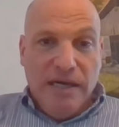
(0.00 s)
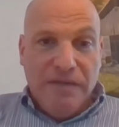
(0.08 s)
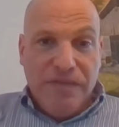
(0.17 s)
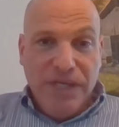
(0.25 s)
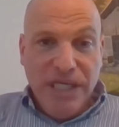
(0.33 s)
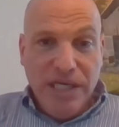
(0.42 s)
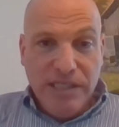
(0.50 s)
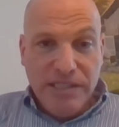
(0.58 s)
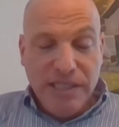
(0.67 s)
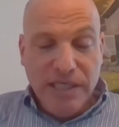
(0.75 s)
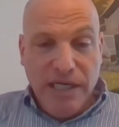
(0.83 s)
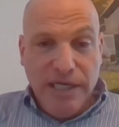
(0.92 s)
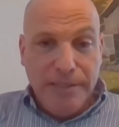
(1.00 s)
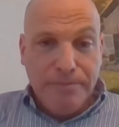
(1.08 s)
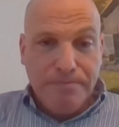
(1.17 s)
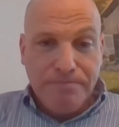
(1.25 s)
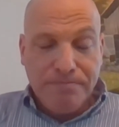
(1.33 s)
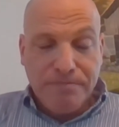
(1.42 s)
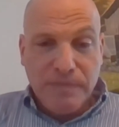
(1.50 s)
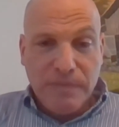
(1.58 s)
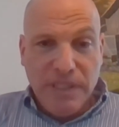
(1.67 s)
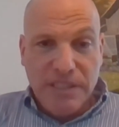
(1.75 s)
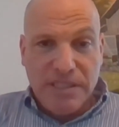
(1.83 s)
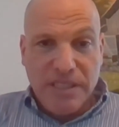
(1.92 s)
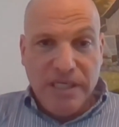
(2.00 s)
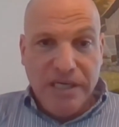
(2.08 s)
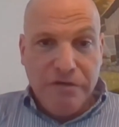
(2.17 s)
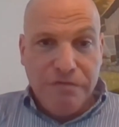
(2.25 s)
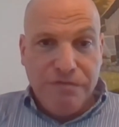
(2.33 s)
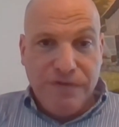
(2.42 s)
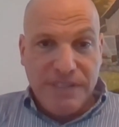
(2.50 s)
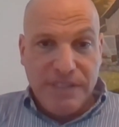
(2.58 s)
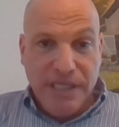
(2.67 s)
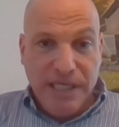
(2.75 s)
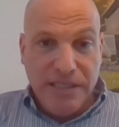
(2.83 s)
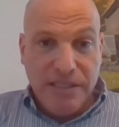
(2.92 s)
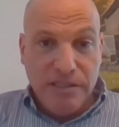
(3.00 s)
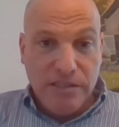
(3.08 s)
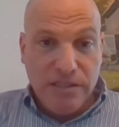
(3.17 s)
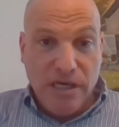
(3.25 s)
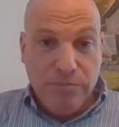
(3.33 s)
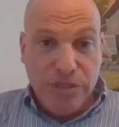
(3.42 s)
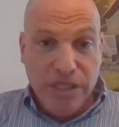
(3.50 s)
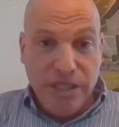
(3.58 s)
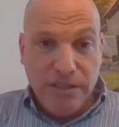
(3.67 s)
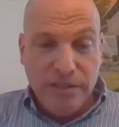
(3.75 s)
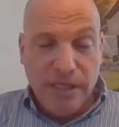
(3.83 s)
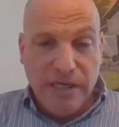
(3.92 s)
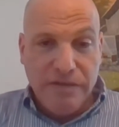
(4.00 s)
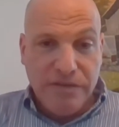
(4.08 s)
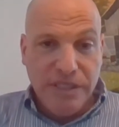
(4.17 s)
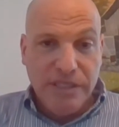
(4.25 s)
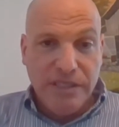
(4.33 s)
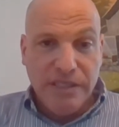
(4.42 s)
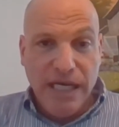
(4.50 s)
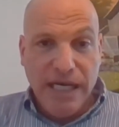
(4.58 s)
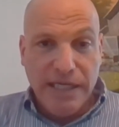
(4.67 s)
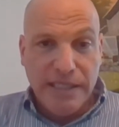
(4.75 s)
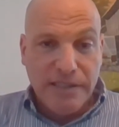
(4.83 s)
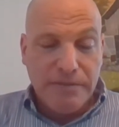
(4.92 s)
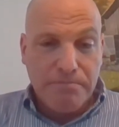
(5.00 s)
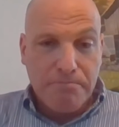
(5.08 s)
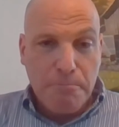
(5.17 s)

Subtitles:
I think it's a fascinating subject. I think that